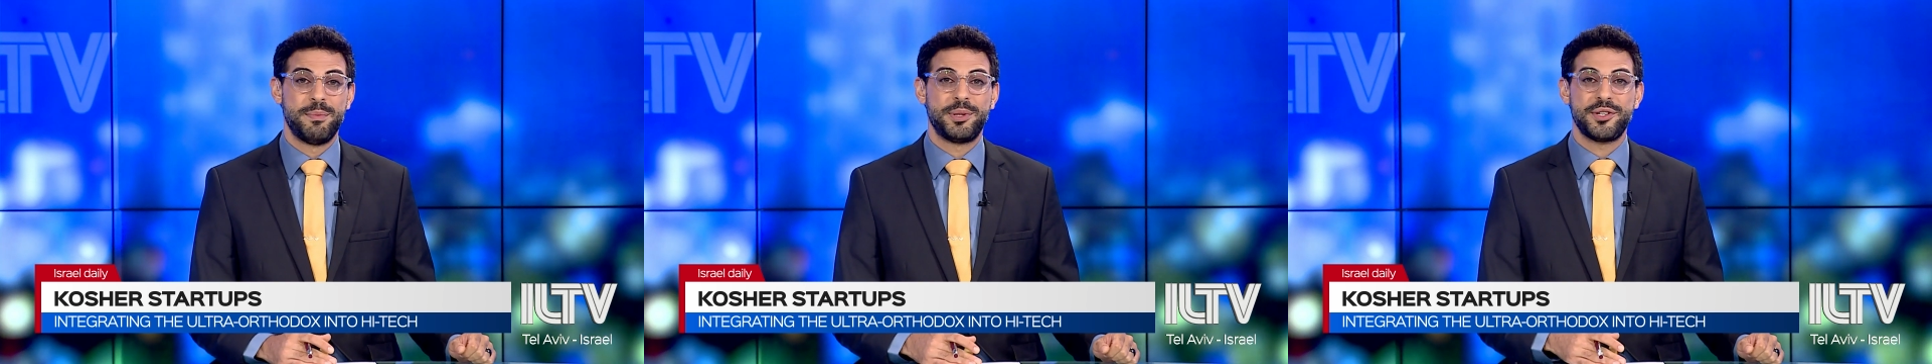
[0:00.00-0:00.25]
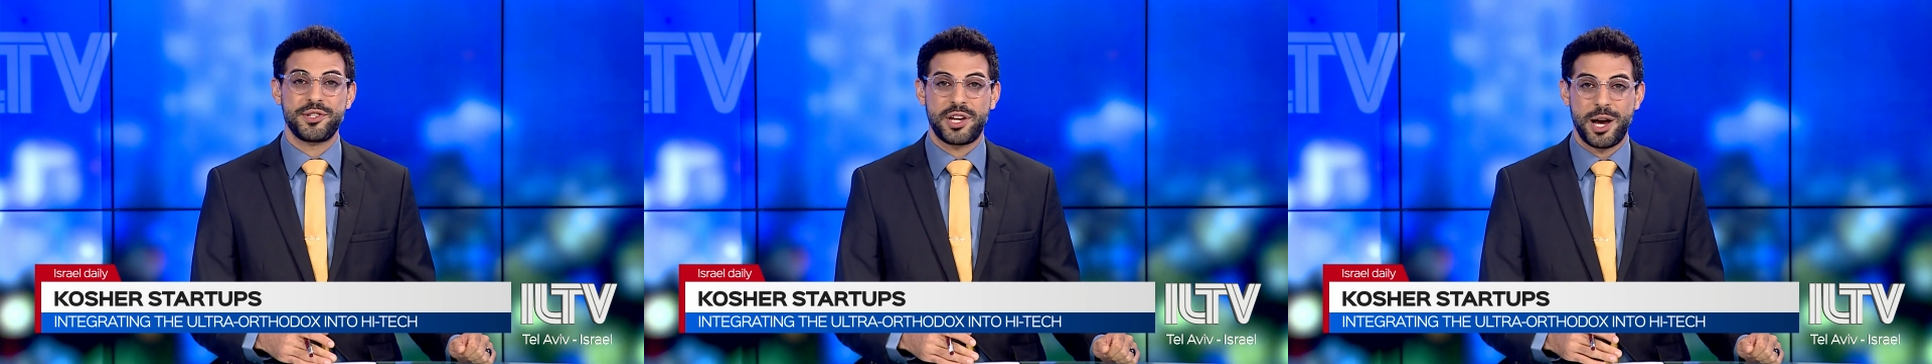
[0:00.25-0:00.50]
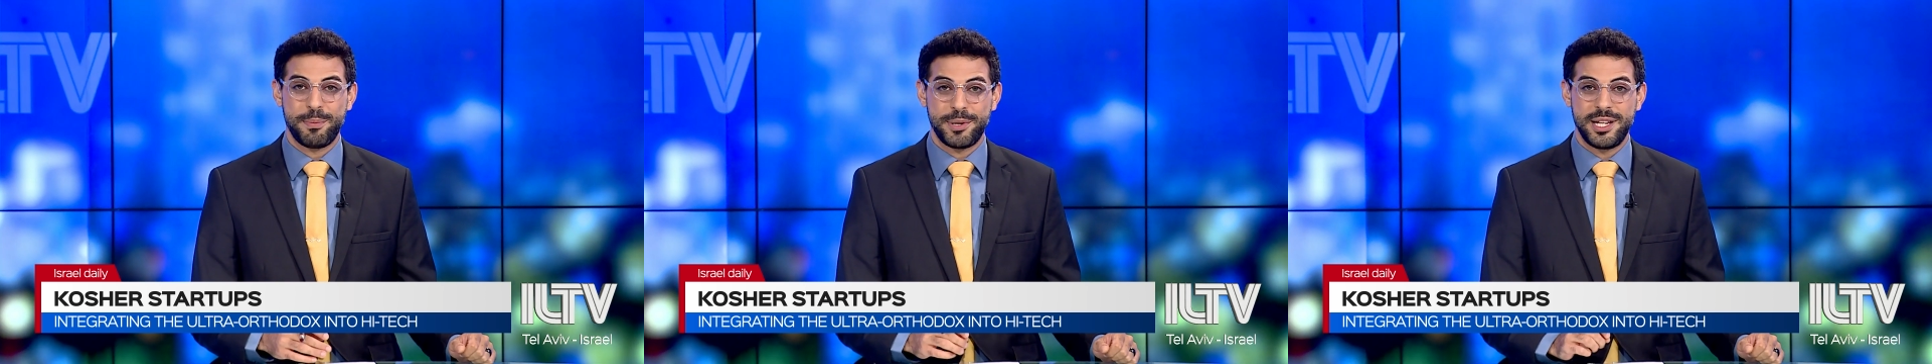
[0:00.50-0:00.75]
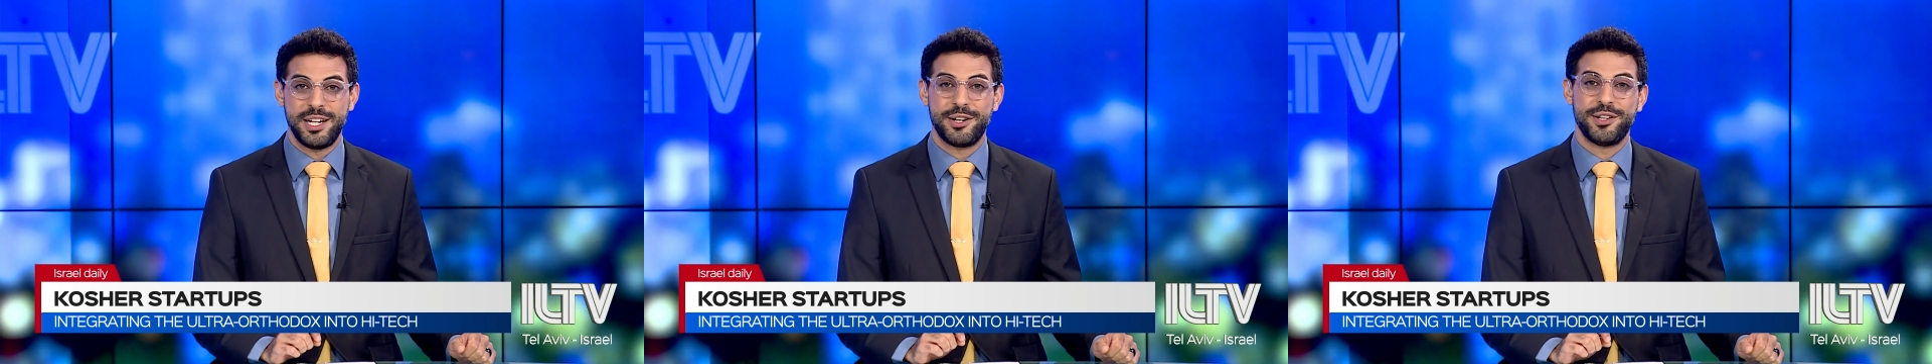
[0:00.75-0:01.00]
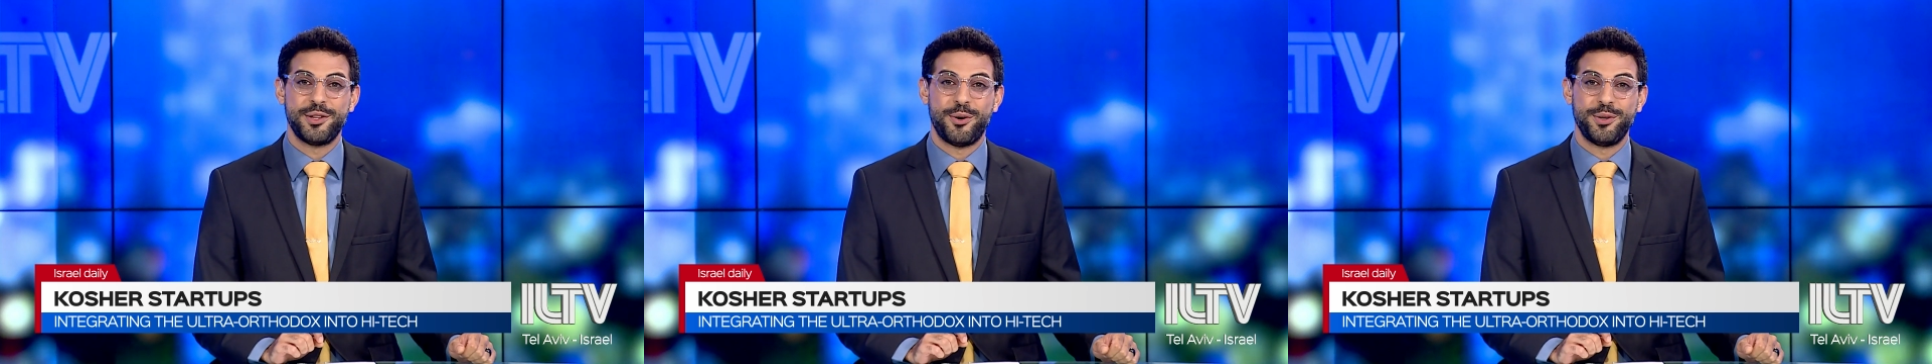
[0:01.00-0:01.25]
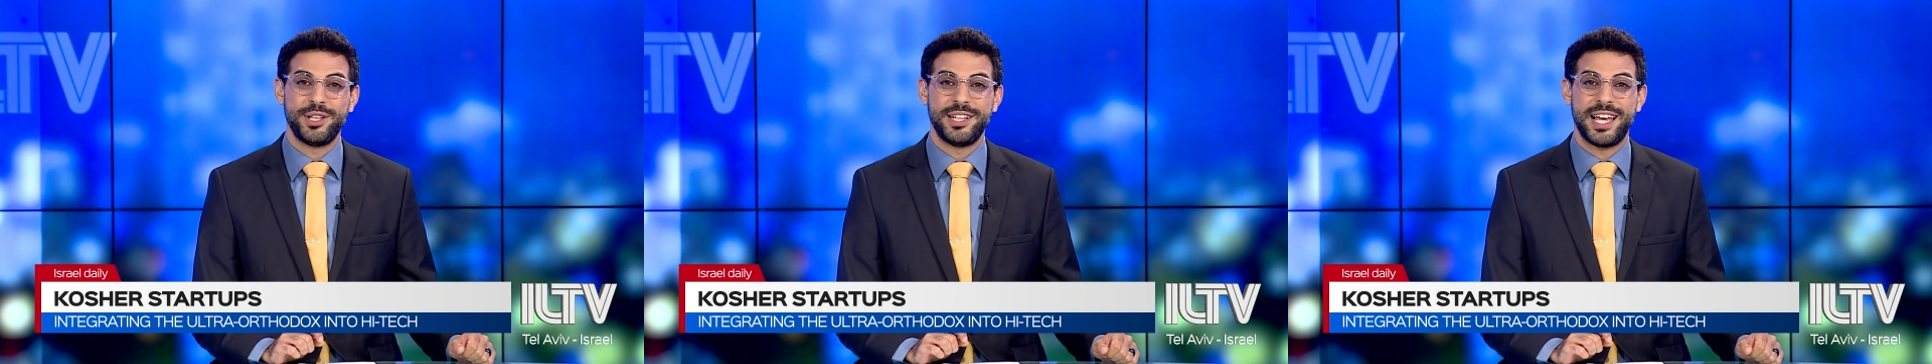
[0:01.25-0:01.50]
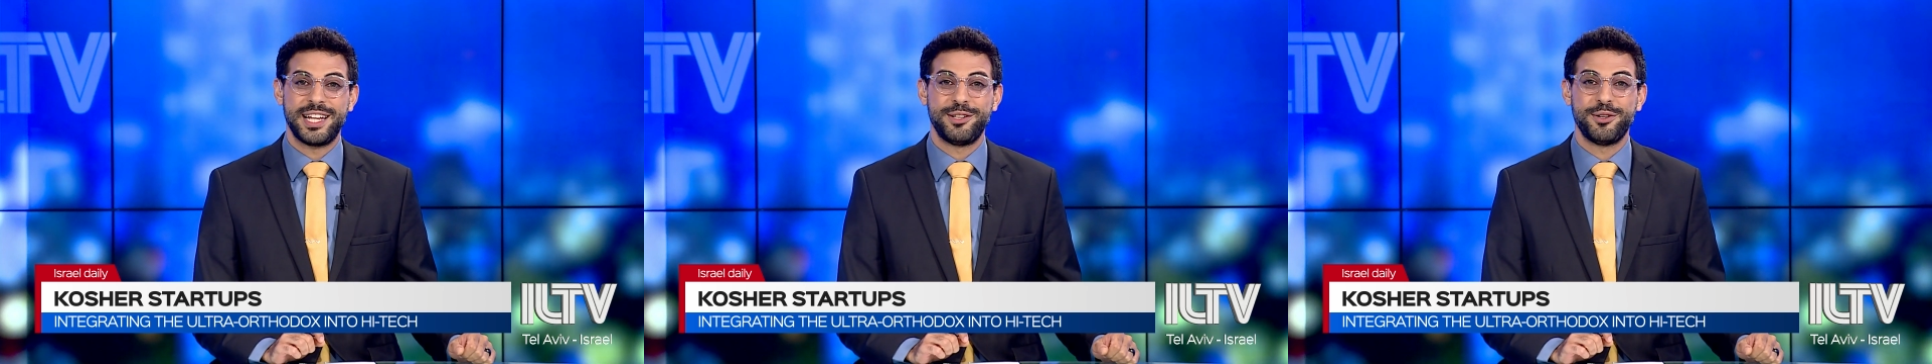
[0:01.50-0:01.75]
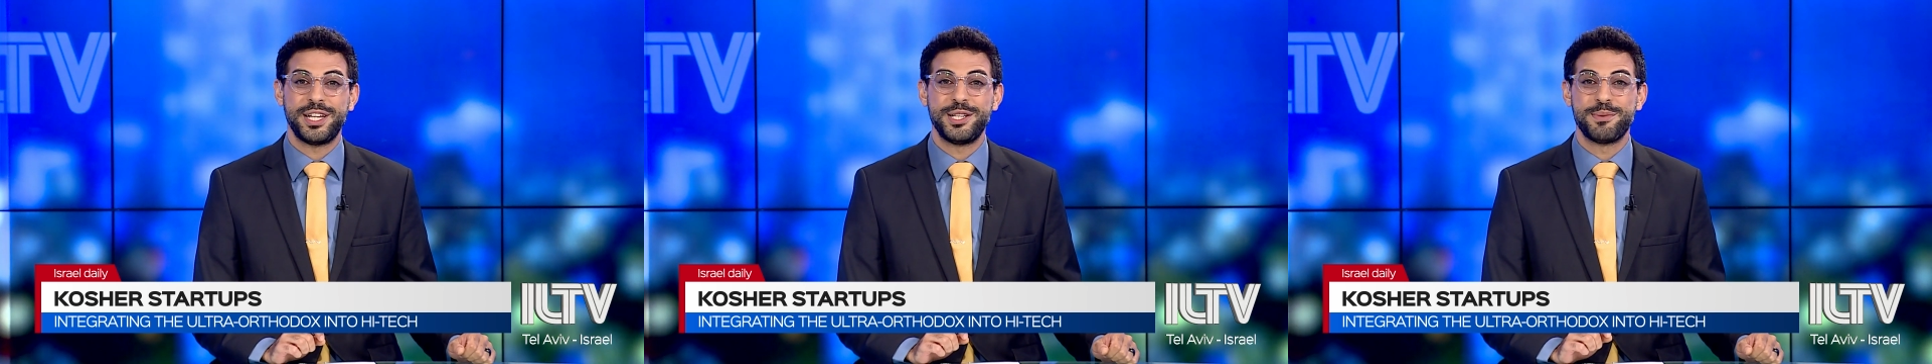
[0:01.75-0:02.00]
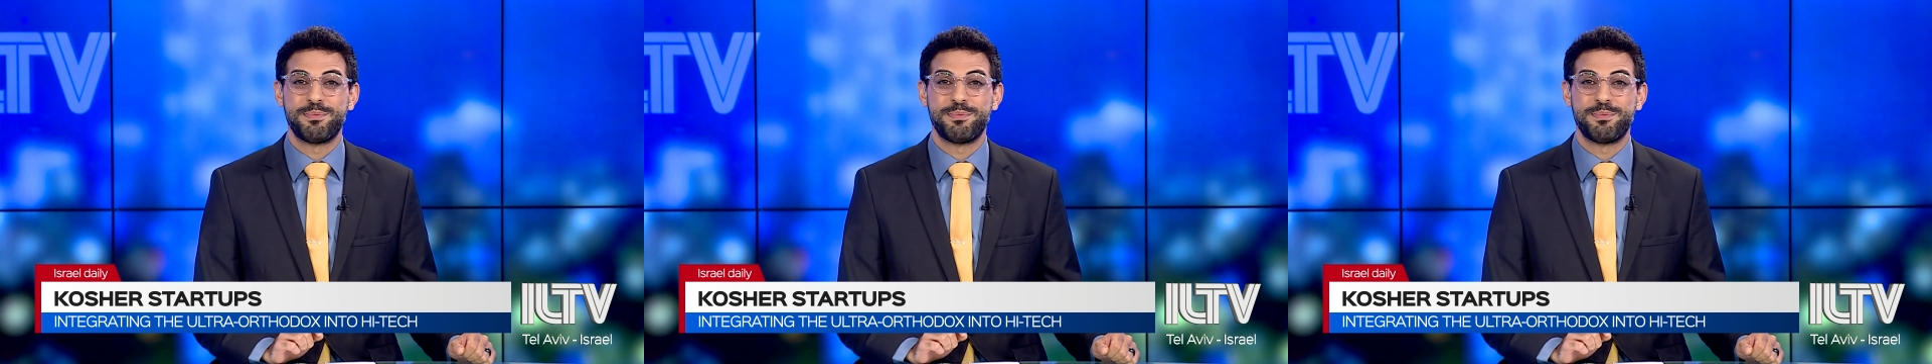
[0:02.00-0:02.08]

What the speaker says: But there's a company here in the Holy Land looking